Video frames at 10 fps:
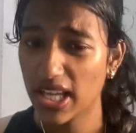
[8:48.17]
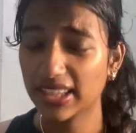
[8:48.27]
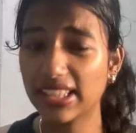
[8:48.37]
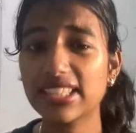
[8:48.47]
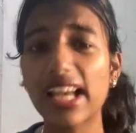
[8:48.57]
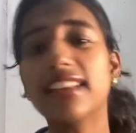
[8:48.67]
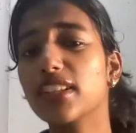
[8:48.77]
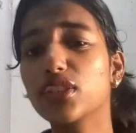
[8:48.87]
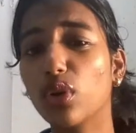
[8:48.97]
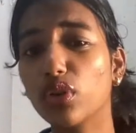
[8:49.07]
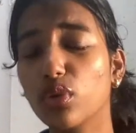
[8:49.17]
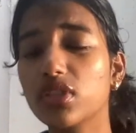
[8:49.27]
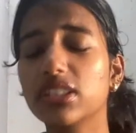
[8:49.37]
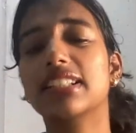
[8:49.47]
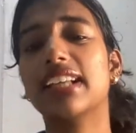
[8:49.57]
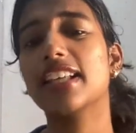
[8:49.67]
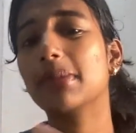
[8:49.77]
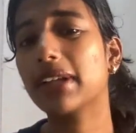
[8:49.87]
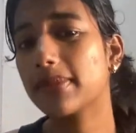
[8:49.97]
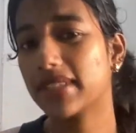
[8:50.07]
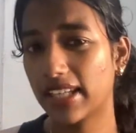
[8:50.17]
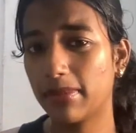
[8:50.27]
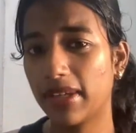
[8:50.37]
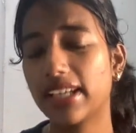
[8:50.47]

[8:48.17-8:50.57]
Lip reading: The size is so huge, the size becomes enemy.